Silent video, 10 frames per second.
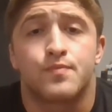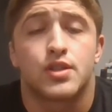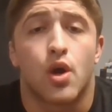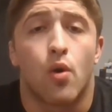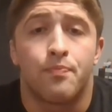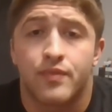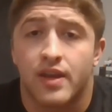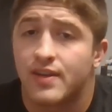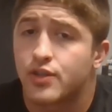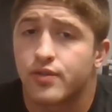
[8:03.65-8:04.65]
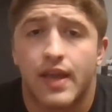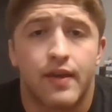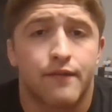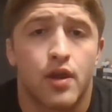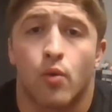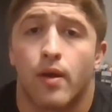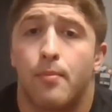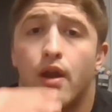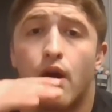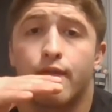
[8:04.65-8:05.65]
So conventional deadlift, we're going to
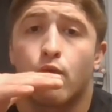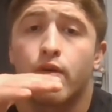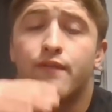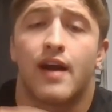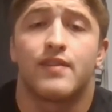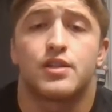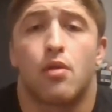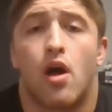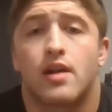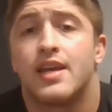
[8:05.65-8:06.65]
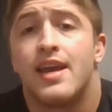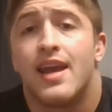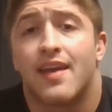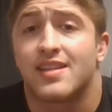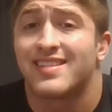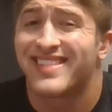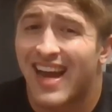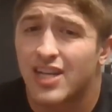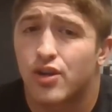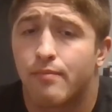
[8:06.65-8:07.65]
put it on 4 to 5 inch blocks, and then
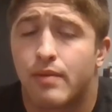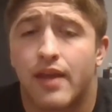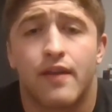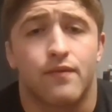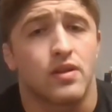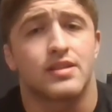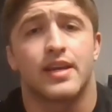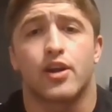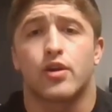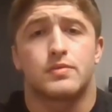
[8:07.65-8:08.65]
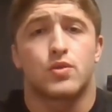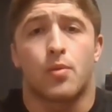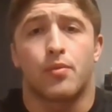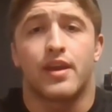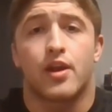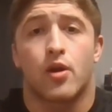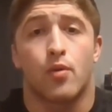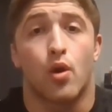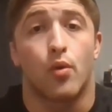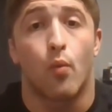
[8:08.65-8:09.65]
snatch grip deadlift, let's say your grip's normally here,
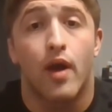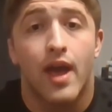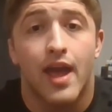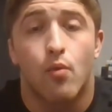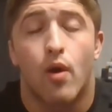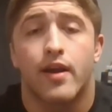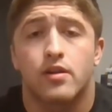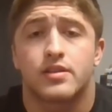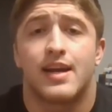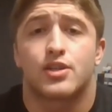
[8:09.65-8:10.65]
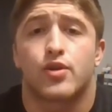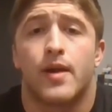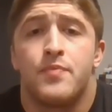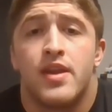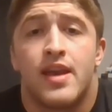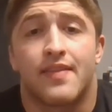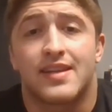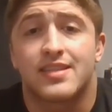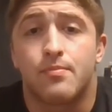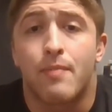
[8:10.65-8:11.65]
we're going way wider snatch grip, and
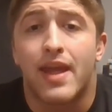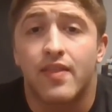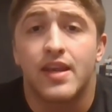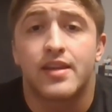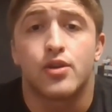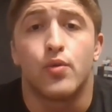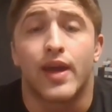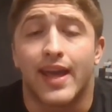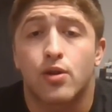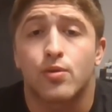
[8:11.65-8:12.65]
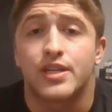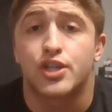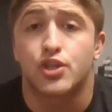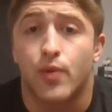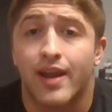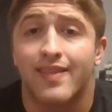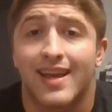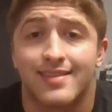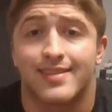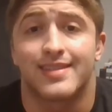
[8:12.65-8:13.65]
that's mainly to increase strength
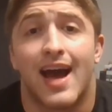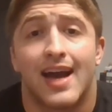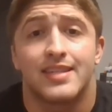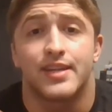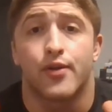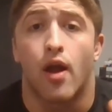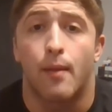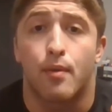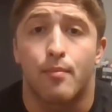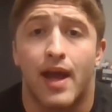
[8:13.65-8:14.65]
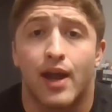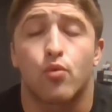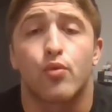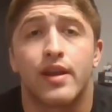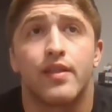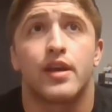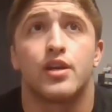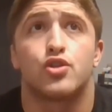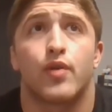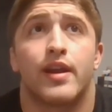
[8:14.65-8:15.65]
and size in your upper back. Really
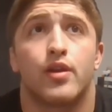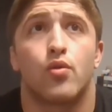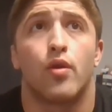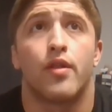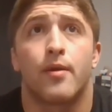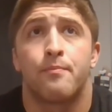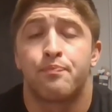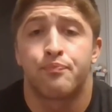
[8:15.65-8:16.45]
good training tool there.